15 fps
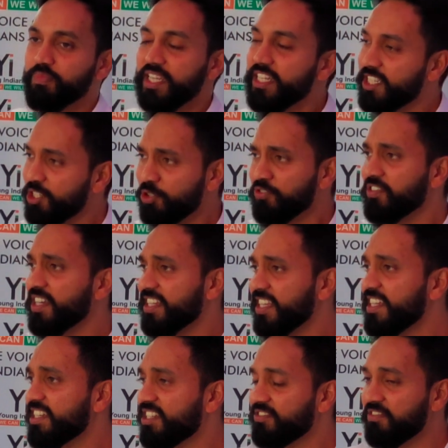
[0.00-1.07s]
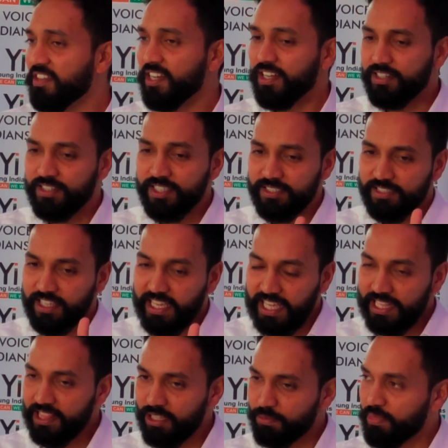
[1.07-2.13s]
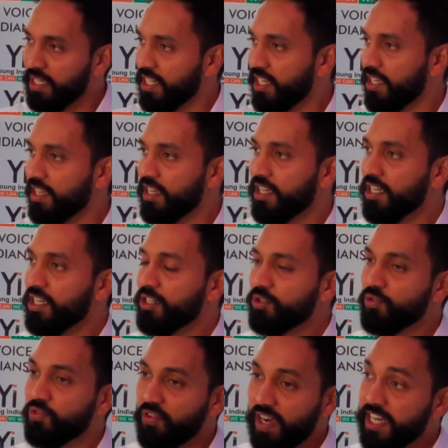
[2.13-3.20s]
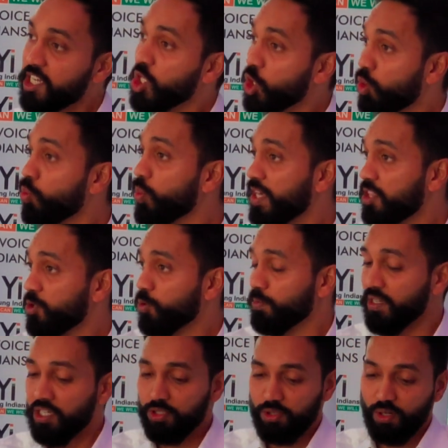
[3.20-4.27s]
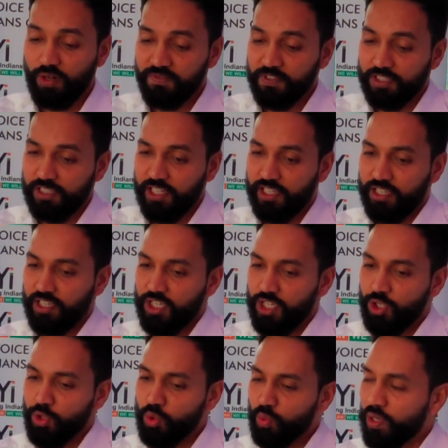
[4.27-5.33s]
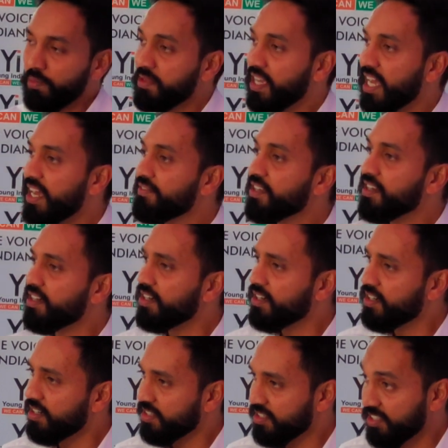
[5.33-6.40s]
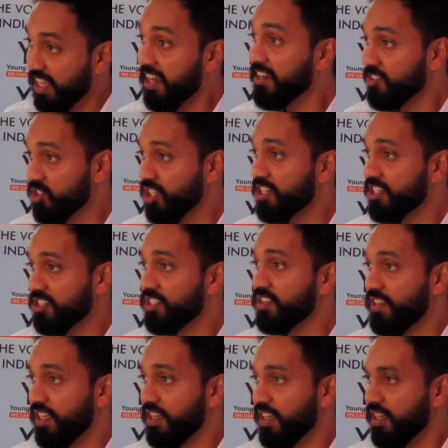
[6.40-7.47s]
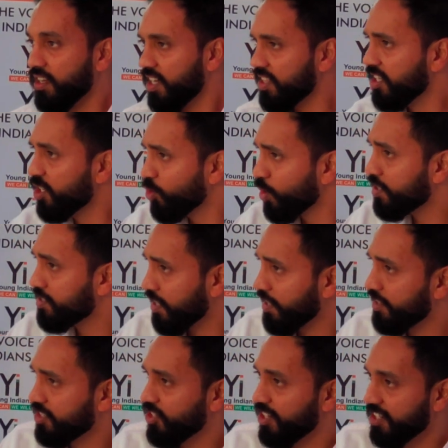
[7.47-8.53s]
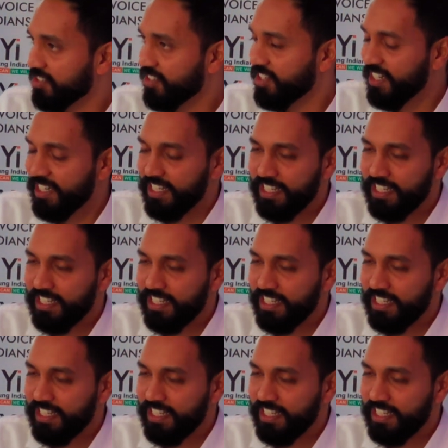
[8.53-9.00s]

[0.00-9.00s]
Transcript: Did you find any difficulties in the beginning to find your way through? Because obviously you will be having a second generation thinking. I think you are second generation, right?